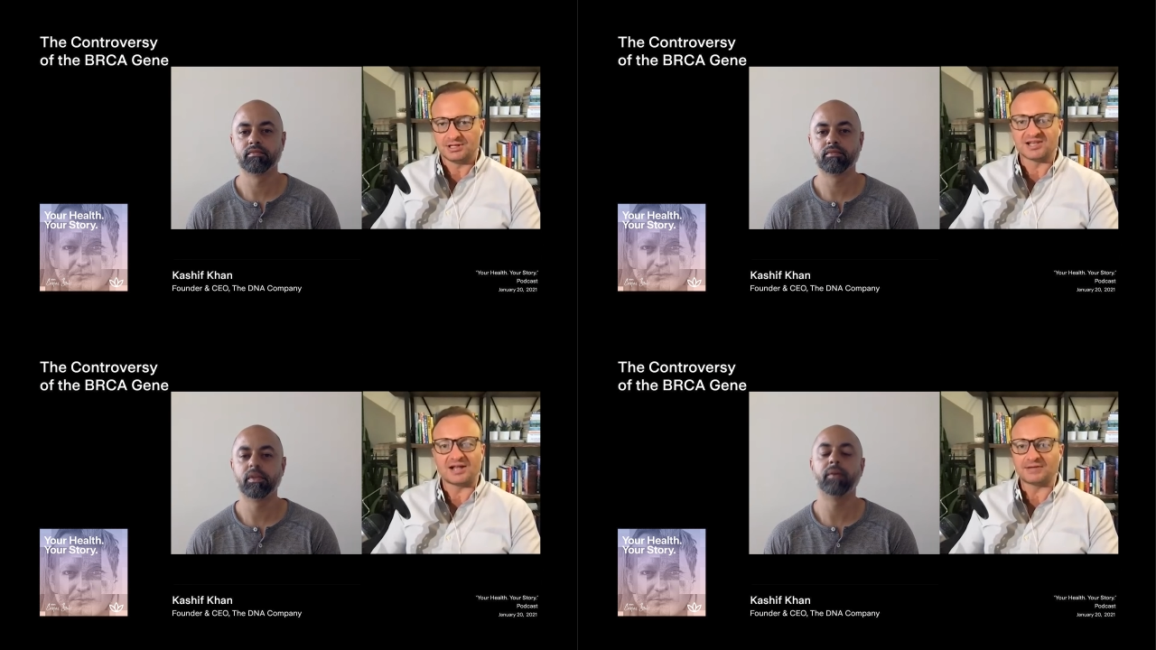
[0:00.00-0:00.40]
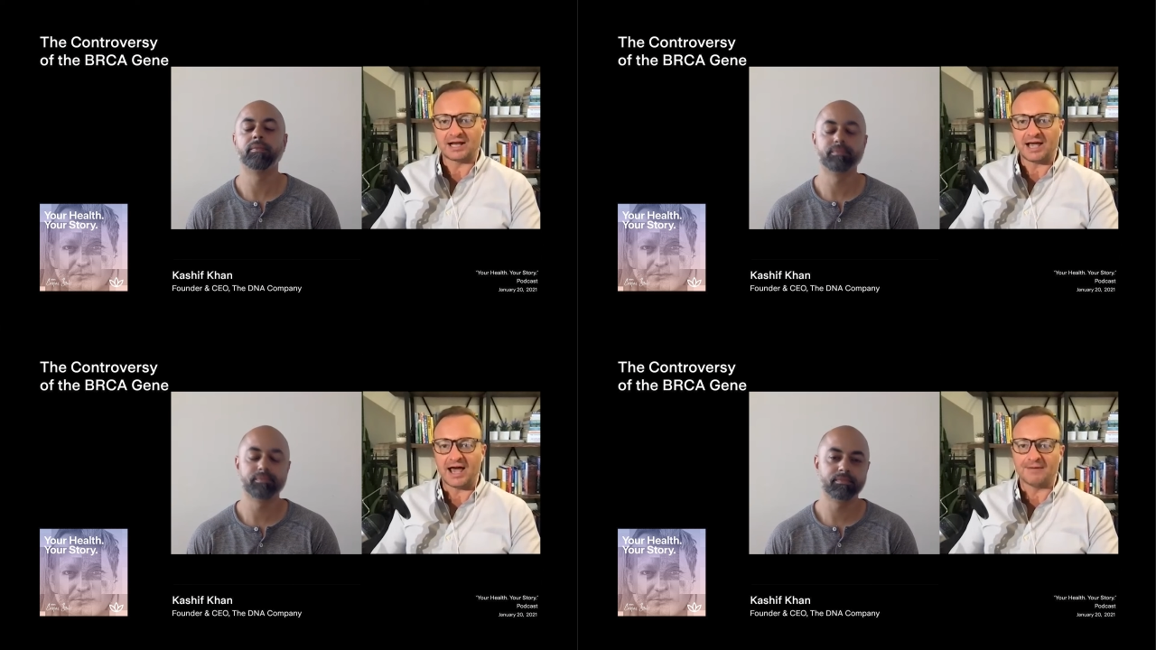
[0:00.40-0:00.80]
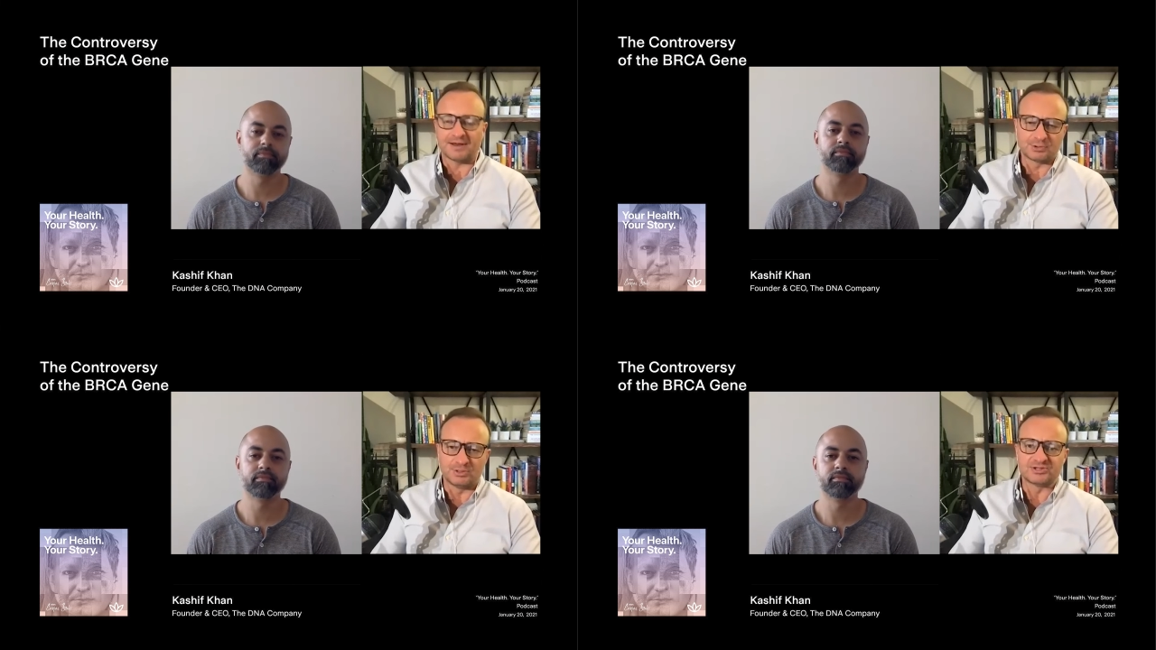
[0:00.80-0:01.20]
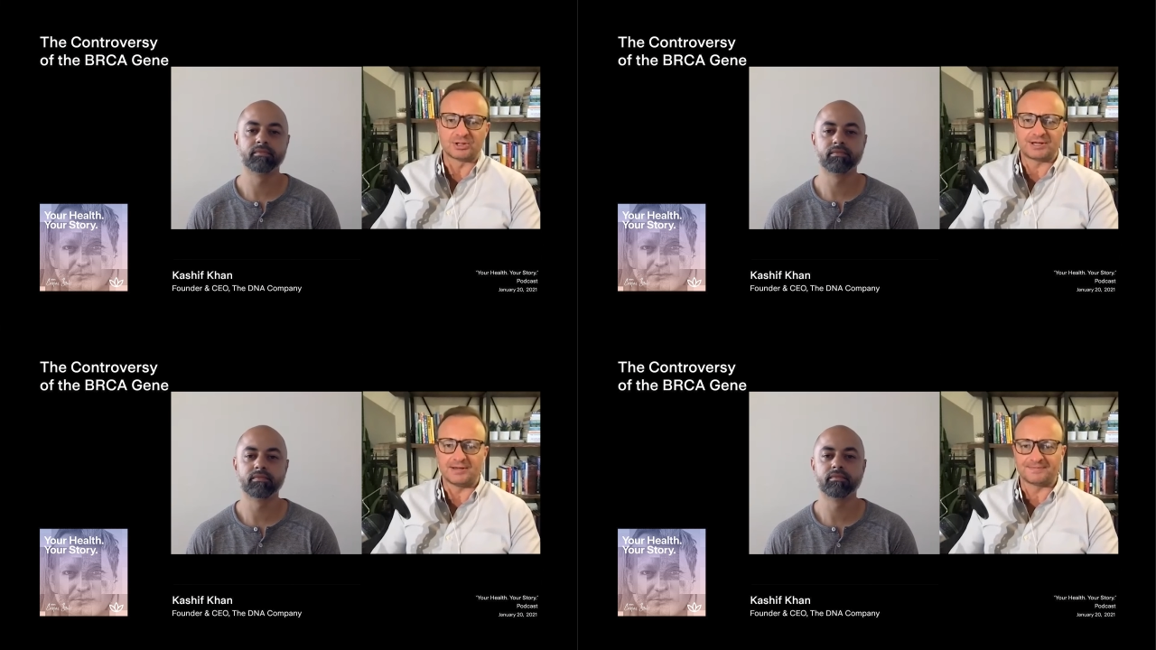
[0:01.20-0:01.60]
Speaker 1: It's not yeah. that I have.
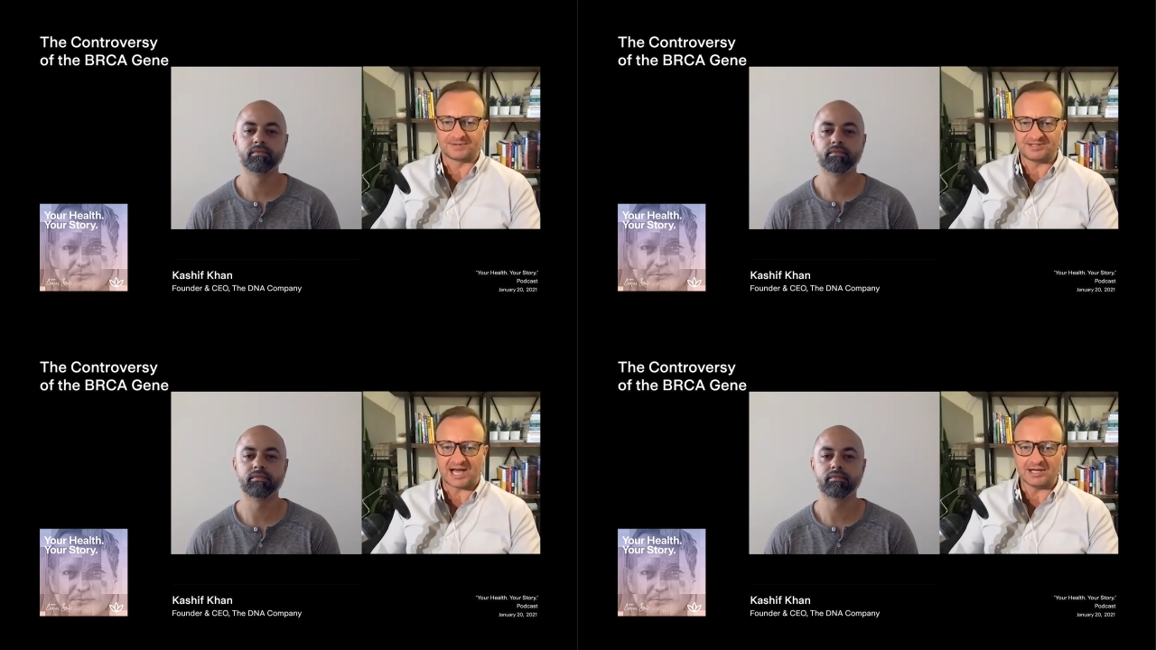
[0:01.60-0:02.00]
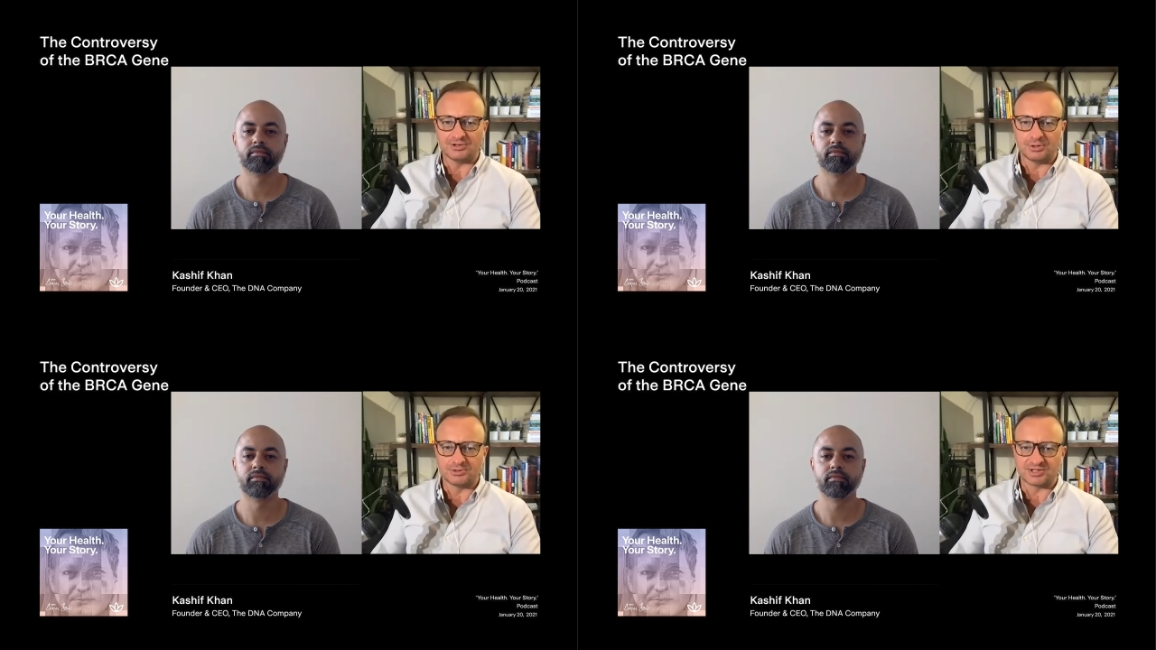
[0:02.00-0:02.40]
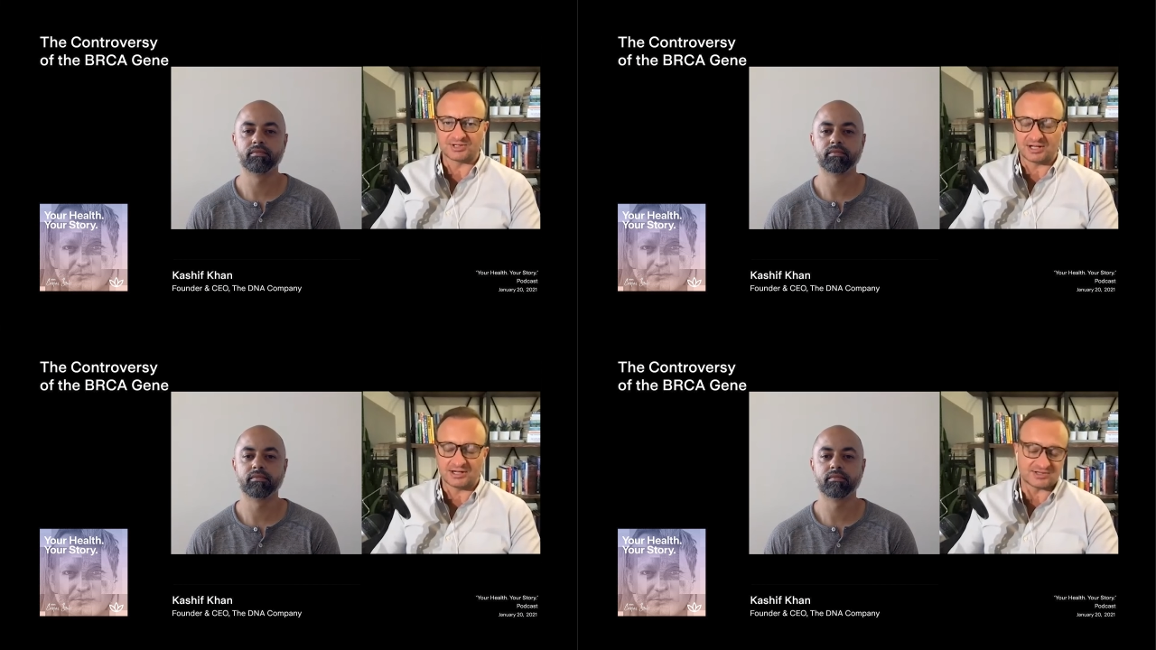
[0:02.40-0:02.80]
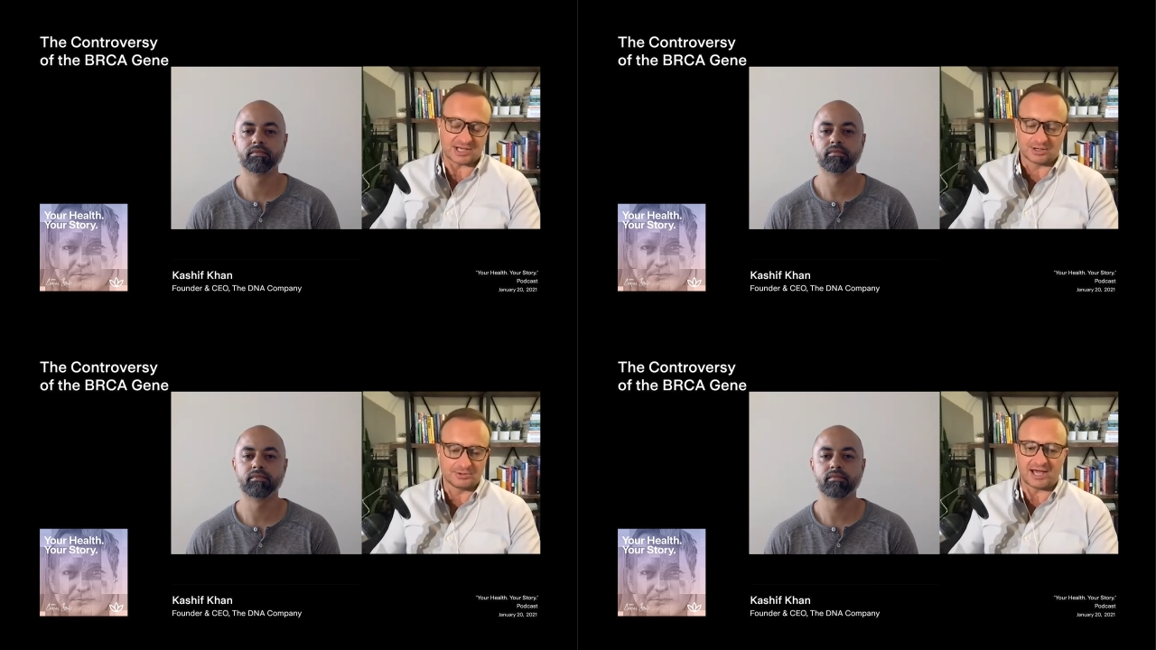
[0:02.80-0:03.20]
Everyone's looking for the diagnosis. And then
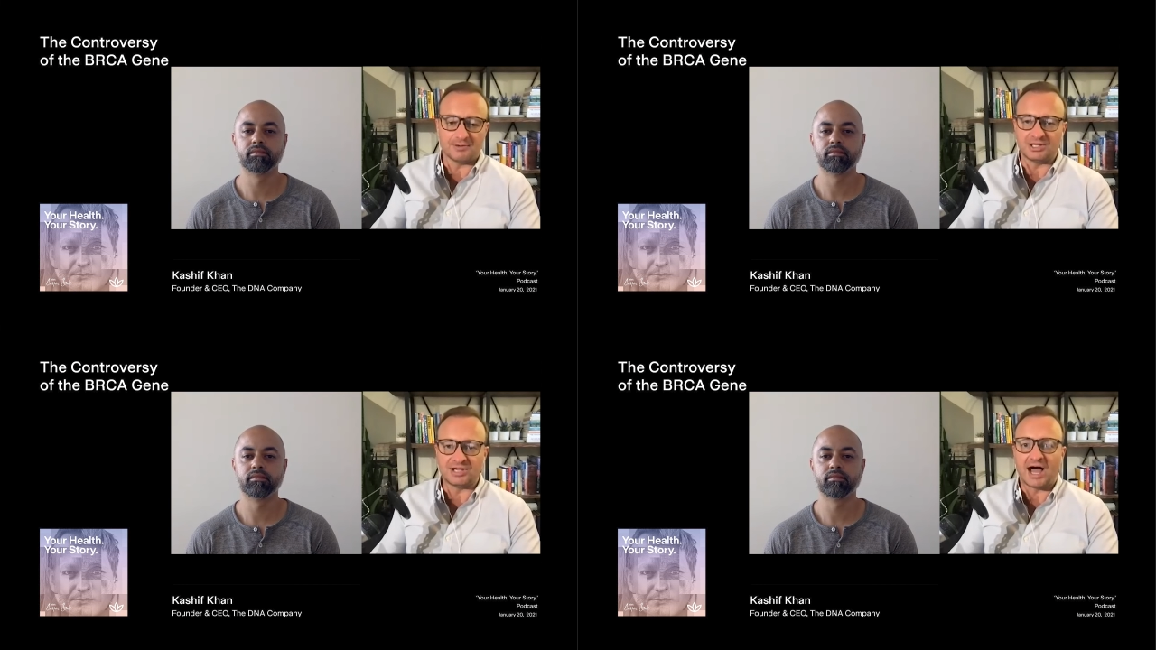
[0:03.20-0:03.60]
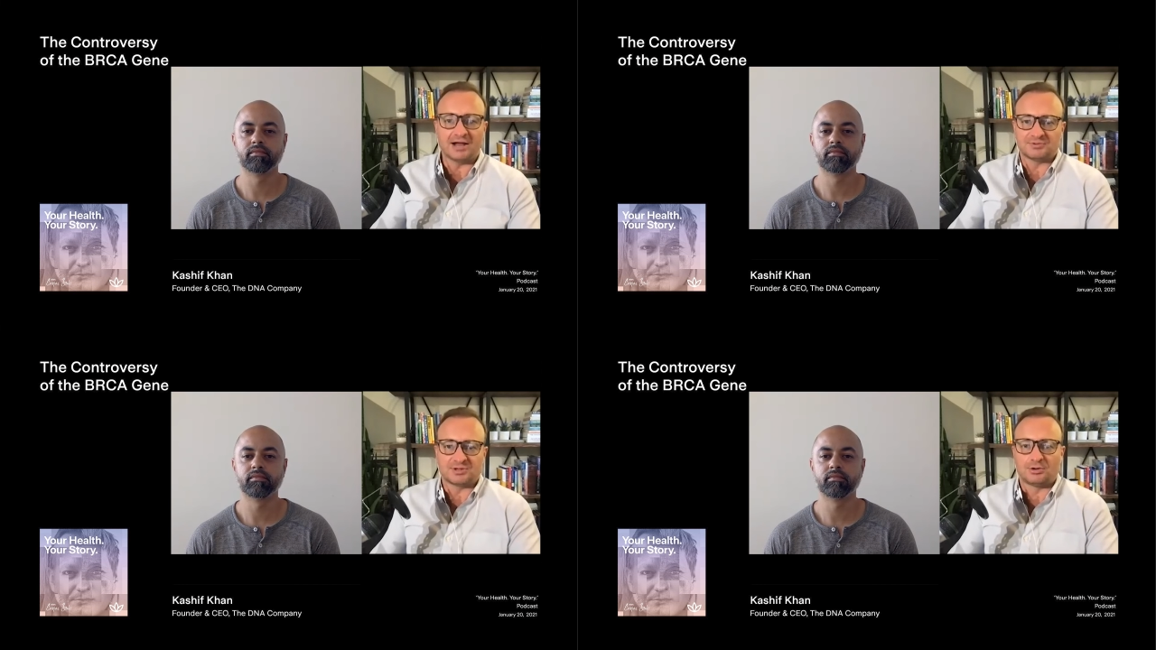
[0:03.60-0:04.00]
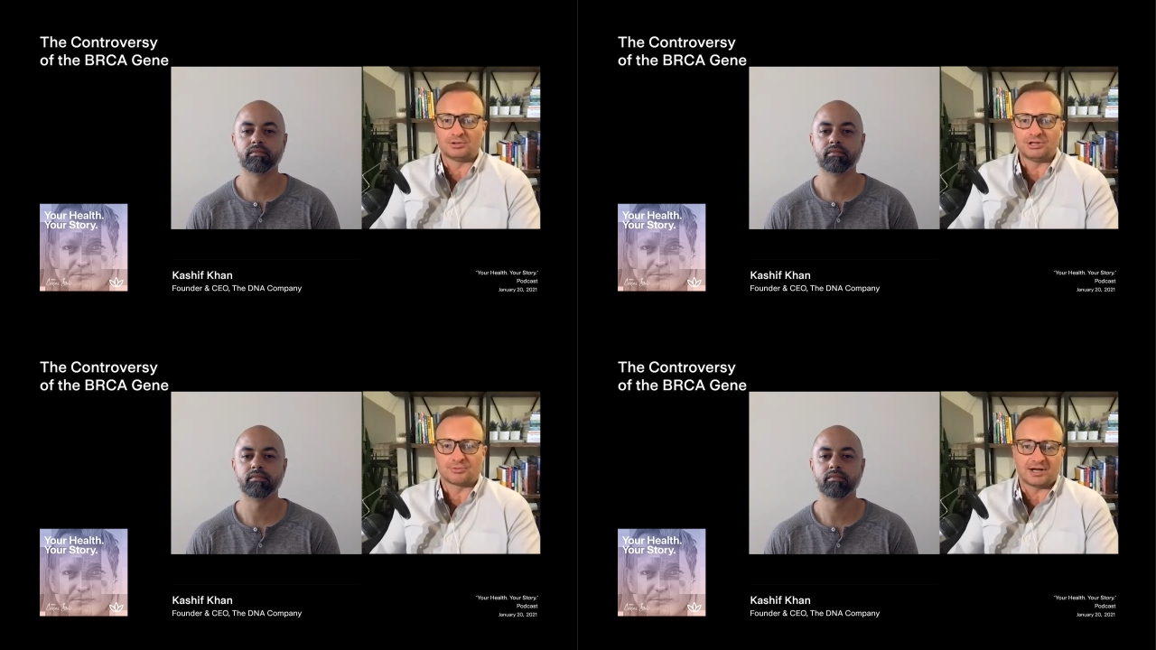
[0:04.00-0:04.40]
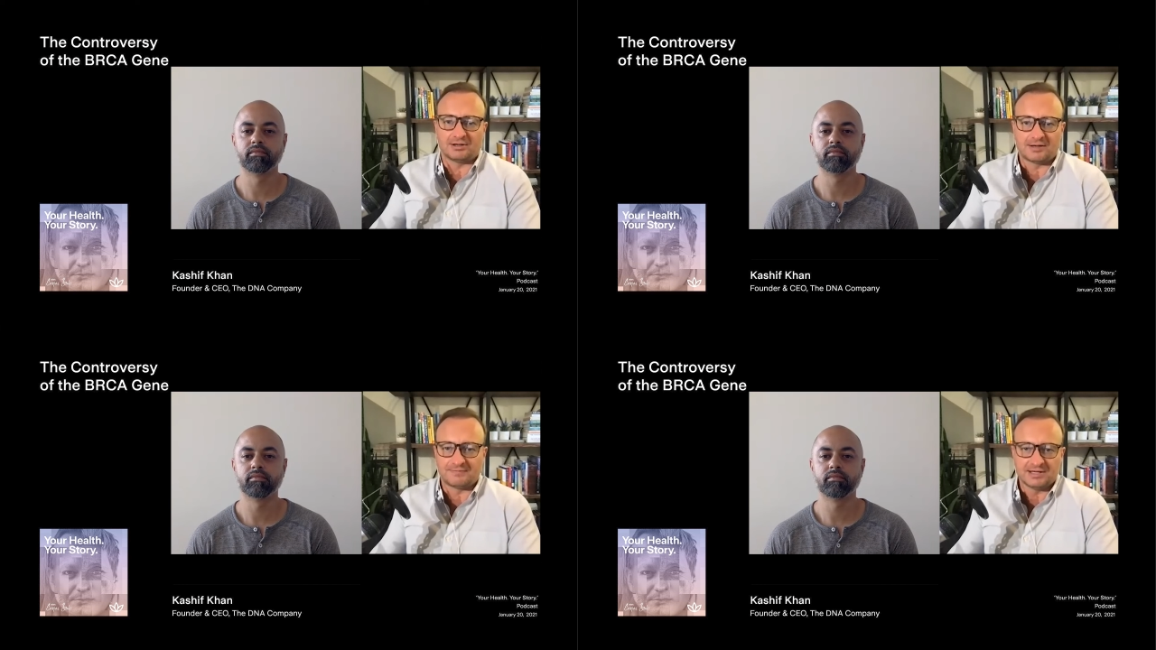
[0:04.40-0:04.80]
it's like, okay, we got the holy
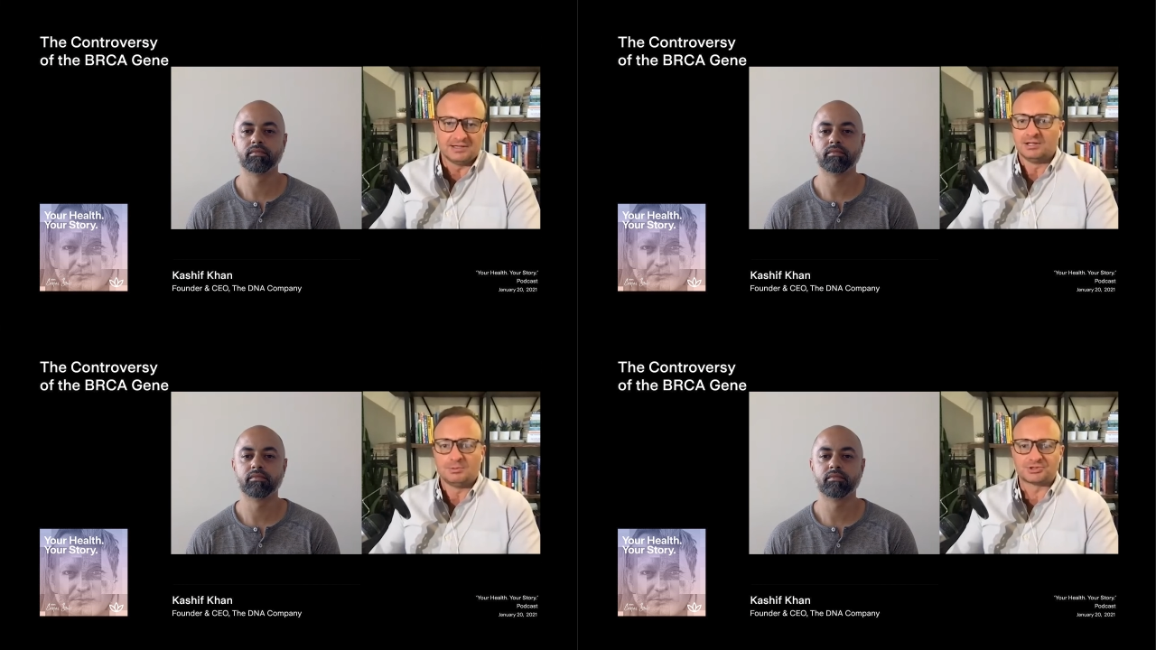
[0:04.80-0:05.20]
grail of it.